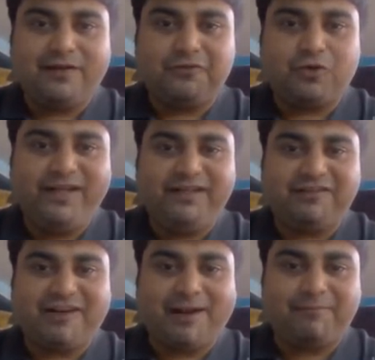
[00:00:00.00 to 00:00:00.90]
Now the queen
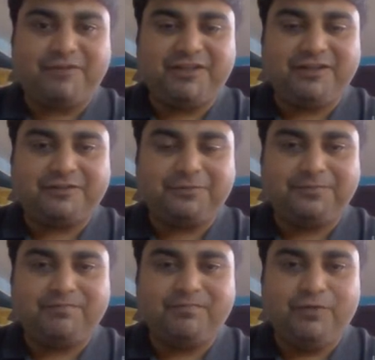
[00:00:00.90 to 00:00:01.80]
is trapped here,
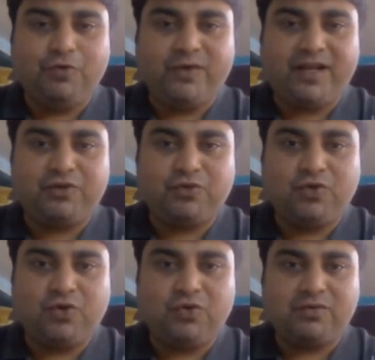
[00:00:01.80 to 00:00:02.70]
nowhere to
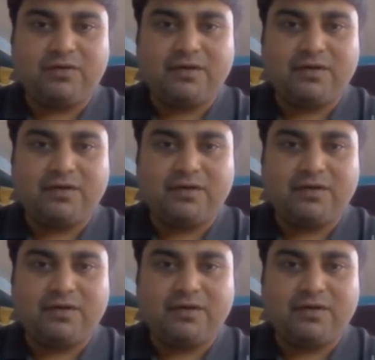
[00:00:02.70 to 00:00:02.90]
go.